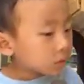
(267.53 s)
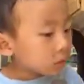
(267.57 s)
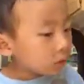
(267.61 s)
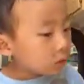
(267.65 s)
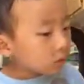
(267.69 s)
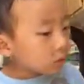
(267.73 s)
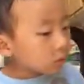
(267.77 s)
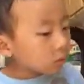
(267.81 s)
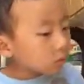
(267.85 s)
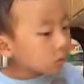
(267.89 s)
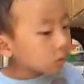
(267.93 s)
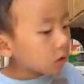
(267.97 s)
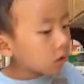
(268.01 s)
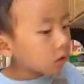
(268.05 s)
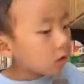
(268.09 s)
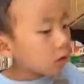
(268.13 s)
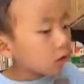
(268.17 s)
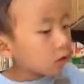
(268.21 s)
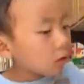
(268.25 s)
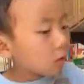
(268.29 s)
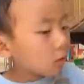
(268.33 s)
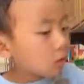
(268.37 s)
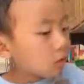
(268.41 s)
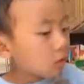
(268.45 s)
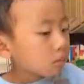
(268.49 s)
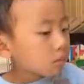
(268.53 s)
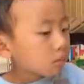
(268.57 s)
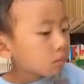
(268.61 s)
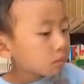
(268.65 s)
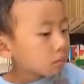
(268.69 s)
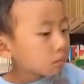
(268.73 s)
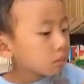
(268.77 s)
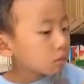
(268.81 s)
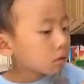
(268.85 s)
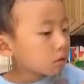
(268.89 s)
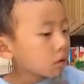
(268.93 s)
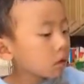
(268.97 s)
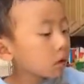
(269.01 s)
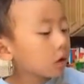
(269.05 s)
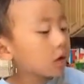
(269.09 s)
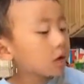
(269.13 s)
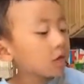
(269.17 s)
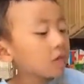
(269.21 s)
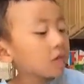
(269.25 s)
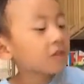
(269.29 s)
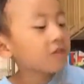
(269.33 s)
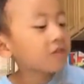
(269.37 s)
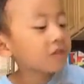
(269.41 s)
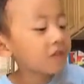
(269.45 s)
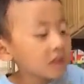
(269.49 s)
Oh no, poor
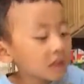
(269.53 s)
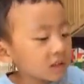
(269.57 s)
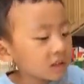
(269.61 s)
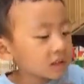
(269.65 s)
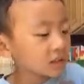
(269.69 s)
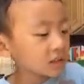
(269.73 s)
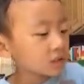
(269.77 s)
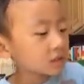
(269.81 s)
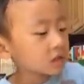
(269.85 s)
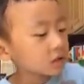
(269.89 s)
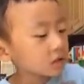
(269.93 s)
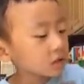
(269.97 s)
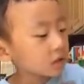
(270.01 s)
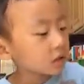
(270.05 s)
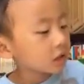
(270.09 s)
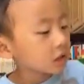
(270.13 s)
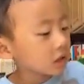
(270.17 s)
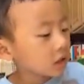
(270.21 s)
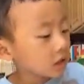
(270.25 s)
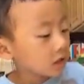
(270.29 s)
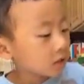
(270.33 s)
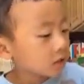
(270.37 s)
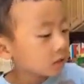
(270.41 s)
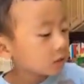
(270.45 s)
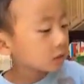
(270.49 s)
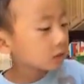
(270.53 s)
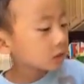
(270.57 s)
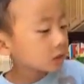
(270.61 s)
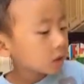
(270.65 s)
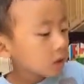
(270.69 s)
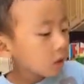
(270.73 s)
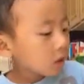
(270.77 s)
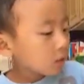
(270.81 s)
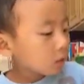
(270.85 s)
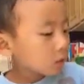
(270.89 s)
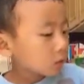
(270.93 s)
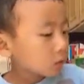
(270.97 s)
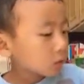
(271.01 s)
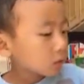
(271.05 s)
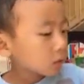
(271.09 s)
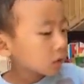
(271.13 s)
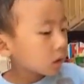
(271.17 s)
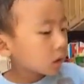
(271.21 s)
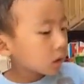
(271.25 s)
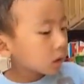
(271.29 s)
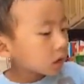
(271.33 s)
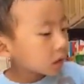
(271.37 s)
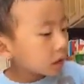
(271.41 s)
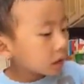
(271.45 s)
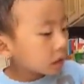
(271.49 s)
Fiercely.
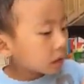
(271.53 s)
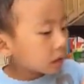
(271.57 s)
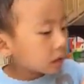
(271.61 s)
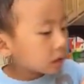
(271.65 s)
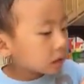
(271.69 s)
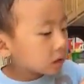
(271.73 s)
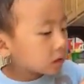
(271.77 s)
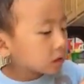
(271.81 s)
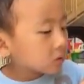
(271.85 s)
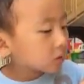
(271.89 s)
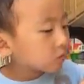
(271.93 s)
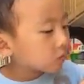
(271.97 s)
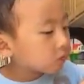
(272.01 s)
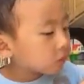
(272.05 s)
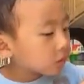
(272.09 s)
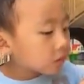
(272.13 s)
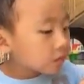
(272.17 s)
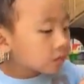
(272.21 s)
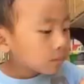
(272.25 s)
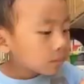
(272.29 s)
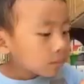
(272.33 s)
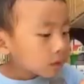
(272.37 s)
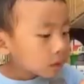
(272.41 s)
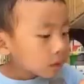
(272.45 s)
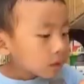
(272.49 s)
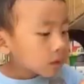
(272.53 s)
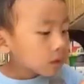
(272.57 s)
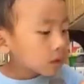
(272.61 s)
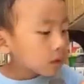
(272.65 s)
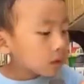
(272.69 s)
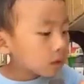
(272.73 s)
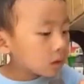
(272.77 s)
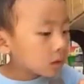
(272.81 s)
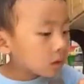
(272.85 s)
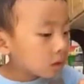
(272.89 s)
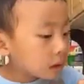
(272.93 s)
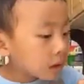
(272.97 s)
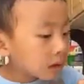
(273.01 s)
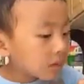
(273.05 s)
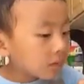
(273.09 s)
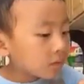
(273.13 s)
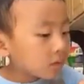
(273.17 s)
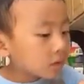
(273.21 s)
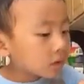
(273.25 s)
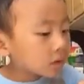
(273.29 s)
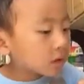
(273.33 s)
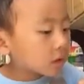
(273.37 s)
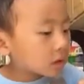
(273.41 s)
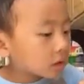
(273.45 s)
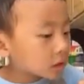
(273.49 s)
What if he
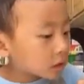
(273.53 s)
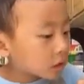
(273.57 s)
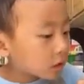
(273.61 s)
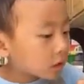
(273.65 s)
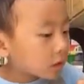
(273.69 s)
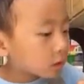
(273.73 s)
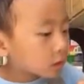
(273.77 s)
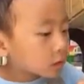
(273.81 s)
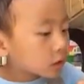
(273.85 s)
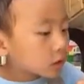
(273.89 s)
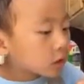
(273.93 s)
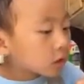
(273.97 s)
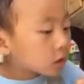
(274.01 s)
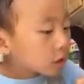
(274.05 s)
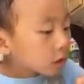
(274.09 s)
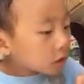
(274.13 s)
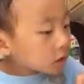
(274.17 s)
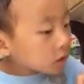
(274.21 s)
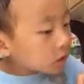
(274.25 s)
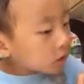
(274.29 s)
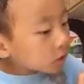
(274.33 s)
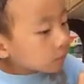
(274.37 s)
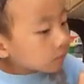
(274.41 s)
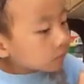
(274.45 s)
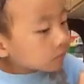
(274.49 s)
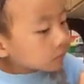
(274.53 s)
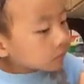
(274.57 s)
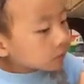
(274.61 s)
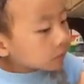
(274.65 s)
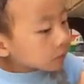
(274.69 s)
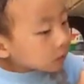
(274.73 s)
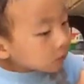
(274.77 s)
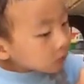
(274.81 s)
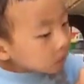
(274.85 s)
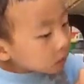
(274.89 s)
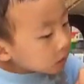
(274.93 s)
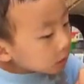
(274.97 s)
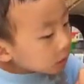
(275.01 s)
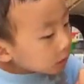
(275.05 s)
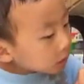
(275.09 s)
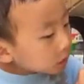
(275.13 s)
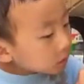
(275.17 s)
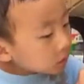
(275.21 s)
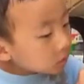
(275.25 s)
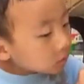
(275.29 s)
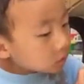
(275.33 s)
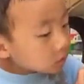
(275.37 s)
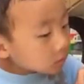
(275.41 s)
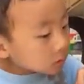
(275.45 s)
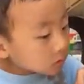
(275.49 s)
never got out? He
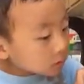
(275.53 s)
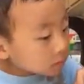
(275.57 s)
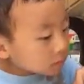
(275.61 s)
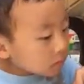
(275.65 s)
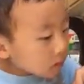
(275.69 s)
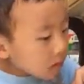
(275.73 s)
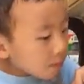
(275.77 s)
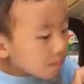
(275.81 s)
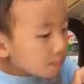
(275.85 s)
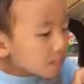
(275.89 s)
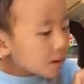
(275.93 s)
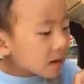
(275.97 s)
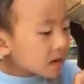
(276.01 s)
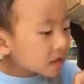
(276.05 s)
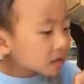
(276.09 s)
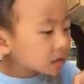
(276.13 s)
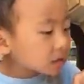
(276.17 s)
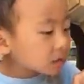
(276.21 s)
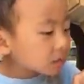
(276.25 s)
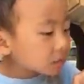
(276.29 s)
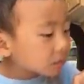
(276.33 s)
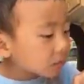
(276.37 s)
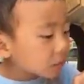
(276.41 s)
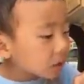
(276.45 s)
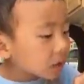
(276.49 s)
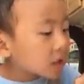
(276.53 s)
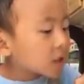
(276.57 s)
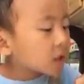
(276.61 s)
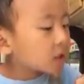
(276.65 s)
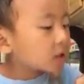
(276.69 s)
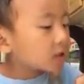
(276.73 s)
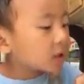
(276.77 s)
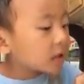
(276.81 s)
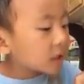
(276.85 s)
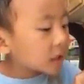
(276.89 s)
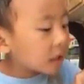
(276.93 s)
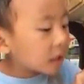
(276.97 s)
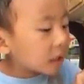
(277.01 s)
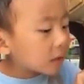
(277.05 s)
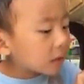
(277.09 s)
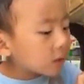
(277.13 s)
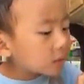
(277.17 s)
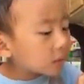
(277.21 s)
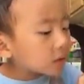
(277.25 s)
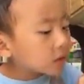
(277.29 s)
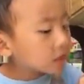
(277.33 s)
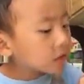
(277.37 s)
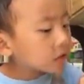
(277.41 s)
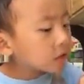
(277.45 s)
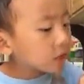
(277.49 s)
was my best friend.
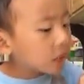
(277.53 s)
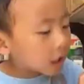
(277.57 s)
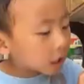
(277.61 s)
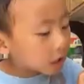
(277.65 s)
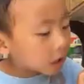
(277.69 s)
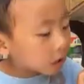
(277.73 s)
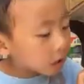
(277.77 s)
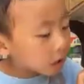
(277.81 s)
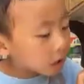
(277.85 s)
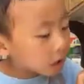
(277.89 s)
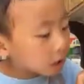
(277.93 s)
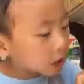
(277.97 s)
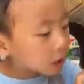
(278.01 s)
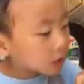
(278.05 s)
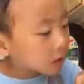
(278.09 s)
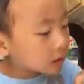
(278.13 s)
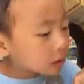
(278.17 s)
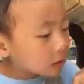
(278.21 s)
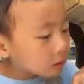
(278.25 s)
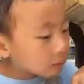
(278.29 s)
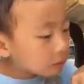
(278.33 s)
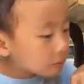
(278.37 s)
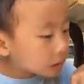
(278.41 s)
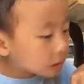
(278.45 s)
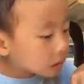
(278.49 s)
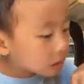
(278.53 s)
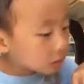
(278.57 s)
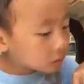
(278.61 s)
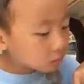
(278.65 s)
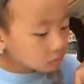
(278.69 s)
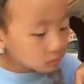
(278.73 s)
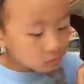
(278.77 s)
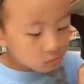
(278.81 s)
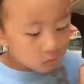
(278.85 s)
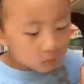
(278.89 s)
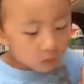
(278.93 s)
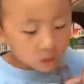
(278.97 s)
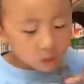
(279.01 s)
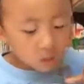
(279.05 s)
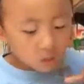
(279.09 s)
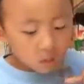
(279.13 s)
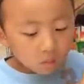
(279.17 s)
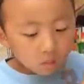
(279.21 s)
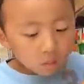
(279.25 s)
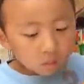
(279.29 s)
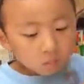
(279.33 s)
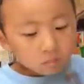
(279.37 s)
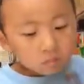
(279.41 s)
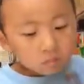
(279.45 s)
Every night he licked me good night.